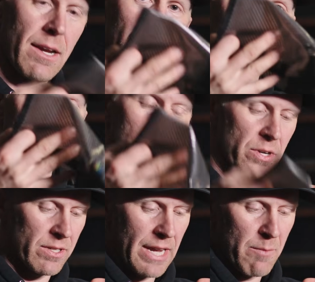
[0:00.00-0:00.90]
I've got
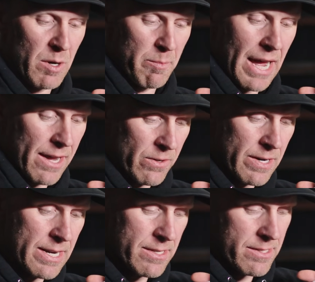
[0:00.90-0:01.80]
trail camera
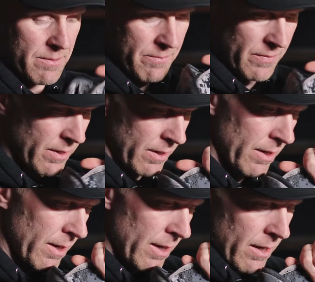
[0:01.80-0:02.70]
batteries.
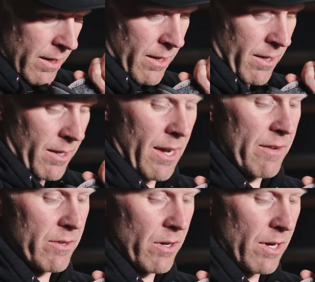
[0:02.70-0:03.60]

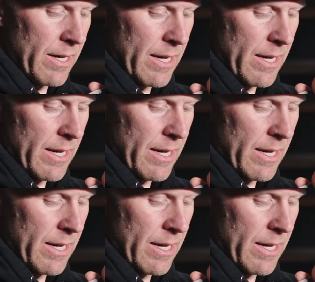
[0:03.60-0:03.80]
I've got